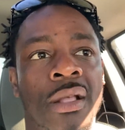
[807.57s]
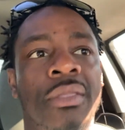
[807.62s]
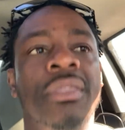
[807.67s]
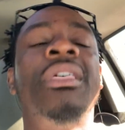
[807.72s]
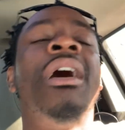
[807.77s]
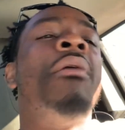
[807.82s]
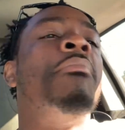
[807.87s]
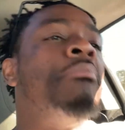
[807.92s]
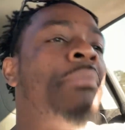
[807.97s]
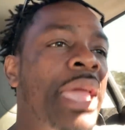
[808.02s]

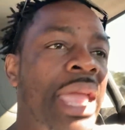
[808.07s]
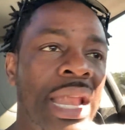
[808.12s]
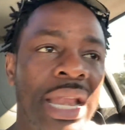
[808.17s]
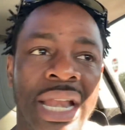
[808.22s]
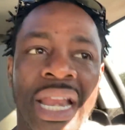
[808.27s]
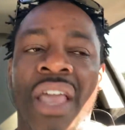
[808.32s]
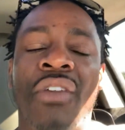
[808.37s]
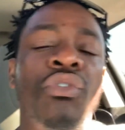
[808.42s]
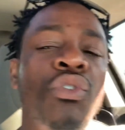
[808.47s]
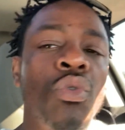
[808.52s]
the
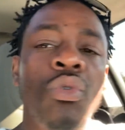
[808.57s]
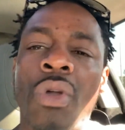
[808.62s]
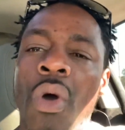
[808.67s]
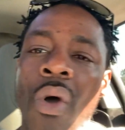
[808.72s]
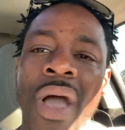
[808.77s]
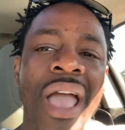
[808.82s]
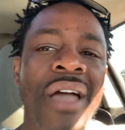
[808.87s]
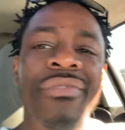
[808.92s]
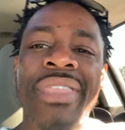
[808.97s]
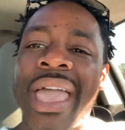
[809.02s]
minute, if you don't
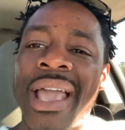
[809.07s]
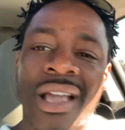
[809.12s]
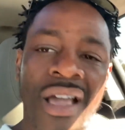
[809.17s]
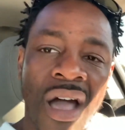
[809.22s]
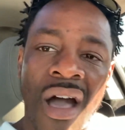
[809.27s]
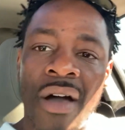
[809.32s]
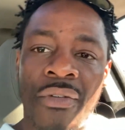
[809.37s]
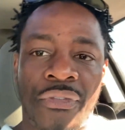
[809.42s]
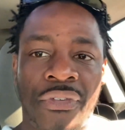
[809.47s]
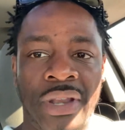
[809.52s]
have that
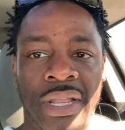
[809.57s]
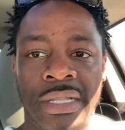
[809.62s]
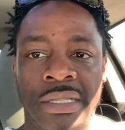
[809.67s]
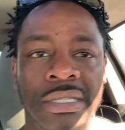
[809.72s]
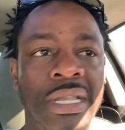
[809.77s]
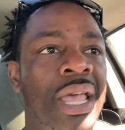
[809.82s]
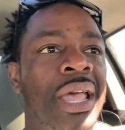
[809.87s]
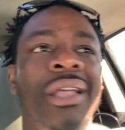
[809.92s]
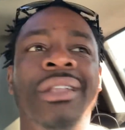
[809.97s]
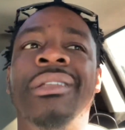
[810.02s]
confidence,
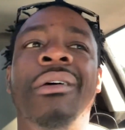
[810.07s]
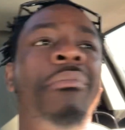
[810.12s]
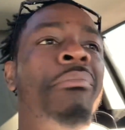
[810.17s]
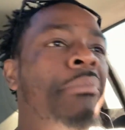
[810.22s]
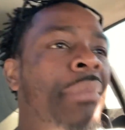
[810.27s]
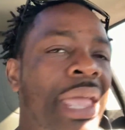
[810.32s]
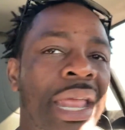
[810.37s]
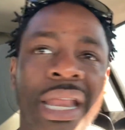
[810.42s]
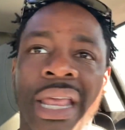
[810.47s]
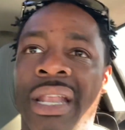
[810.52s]
the
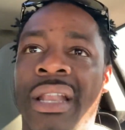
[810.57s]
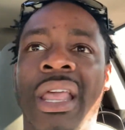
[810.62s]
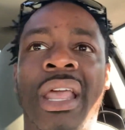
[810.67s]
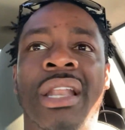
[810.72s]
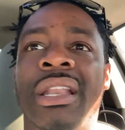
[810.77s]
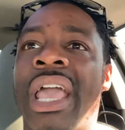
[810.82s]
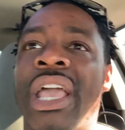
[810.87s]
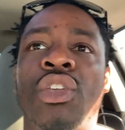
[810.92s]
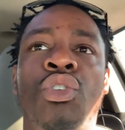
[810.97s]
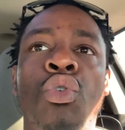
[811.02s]

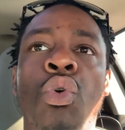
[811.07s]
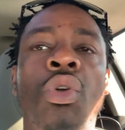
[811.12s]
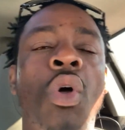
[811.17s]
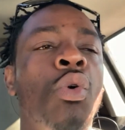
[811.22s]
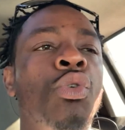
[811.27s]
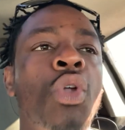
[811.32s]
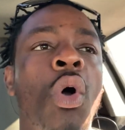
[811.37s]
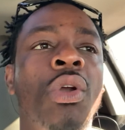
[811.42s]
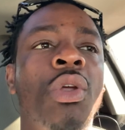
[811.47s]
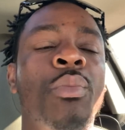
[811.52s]
minute that you
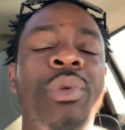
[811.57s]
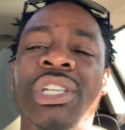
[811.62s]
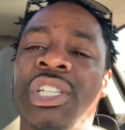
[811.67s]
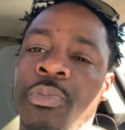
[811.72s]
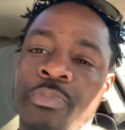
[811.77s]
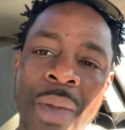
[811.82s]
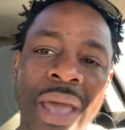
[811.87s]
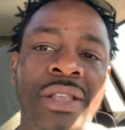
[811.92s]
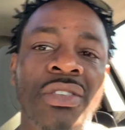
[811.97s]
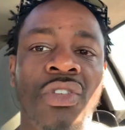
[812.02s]
don't know to
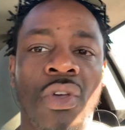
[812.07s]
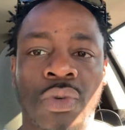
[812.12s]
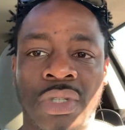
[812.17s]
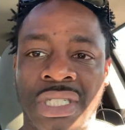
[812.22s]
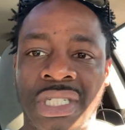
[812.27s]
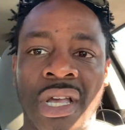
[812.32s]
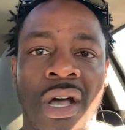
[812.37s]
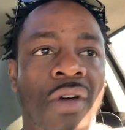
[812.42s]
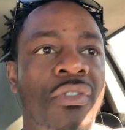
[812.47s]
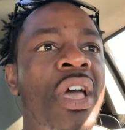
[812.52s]
respect
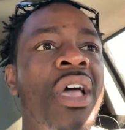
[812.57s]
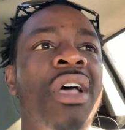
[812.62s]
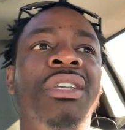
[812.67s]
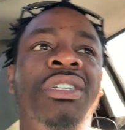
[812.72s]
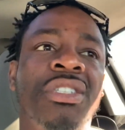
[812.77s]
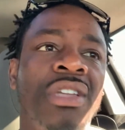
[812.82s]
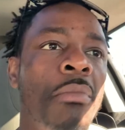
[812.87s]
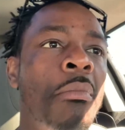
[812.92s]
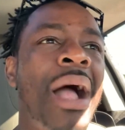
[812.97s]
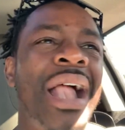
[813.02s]
yourself,
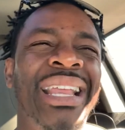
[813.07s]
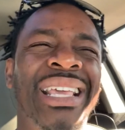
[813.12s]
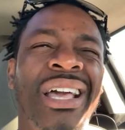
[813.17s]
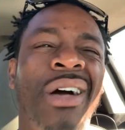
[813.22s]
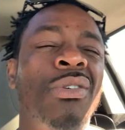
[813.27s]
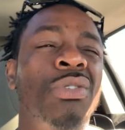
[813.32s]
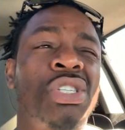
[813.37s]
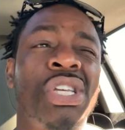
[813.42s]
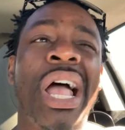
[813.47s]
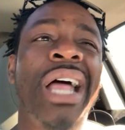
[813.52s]
somebody
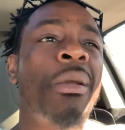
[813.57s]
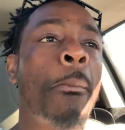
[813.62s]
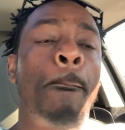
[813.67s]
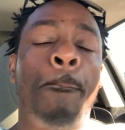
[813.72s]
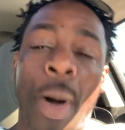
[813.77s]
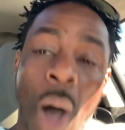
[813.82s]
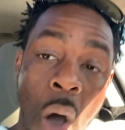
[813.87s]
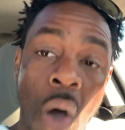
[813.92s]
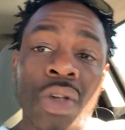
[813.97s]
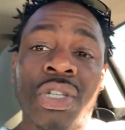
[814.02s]
go try to
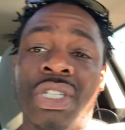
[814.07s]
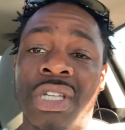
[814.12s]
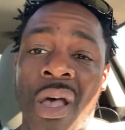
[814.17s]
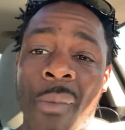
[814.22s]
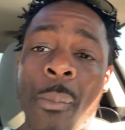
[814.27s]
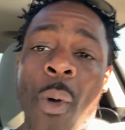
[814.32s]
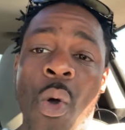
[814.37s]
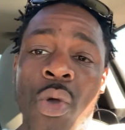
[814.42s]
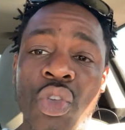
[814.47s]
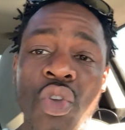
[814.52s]
boss
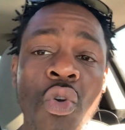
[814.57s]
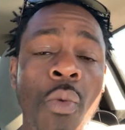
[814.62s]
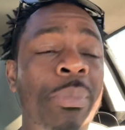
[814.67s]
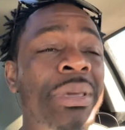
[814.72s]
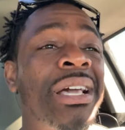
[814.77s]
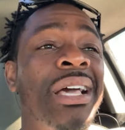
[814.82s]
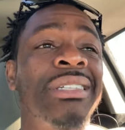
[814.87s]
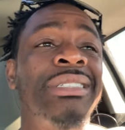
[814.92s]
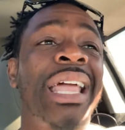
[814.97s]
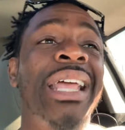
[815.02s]
up on you
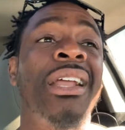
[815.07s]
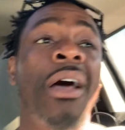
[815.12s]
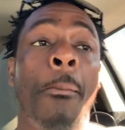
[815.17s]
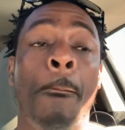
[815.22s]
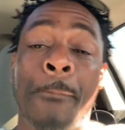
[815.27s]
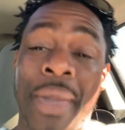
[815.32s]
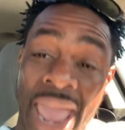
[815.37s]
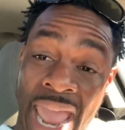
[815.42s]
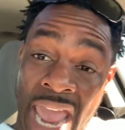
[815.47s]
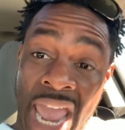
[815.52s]
because they done
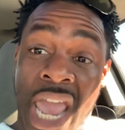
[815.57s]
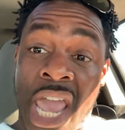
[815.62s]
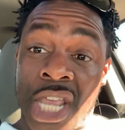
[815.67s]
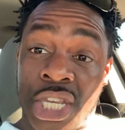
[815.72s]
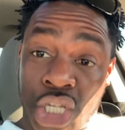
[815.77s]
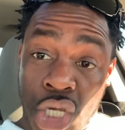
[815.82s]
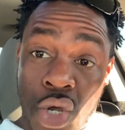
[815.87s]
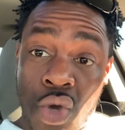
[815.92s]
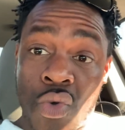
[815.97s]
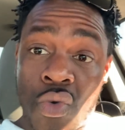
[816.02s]
paid
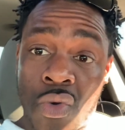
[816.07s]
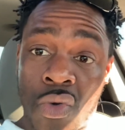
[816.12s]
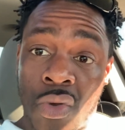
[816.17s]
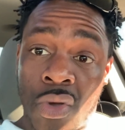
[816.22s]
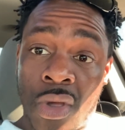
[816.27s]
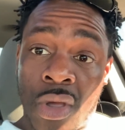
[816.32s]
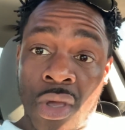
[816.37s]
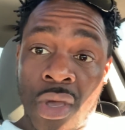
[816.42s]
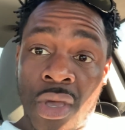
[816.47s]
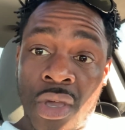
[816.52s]
you,
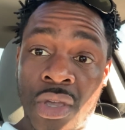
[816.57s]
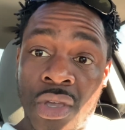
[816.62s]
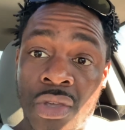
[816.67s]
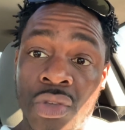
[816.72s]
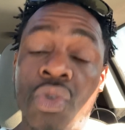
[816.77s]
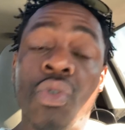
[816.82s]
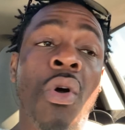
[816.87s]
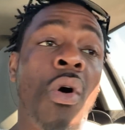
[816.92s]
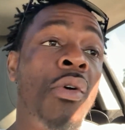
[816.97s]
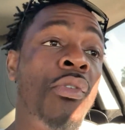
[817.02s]

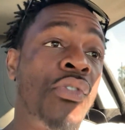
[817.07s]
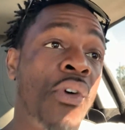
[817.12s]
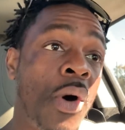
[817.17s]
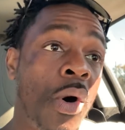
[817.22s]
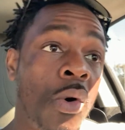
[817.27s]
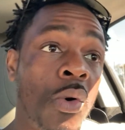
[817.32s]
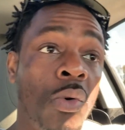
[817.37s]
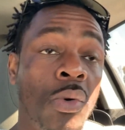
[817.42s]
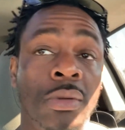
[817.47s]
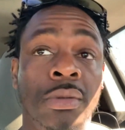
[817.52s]
you gonna
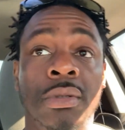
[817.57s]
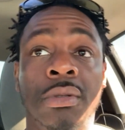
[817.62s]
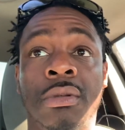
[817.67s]
fold.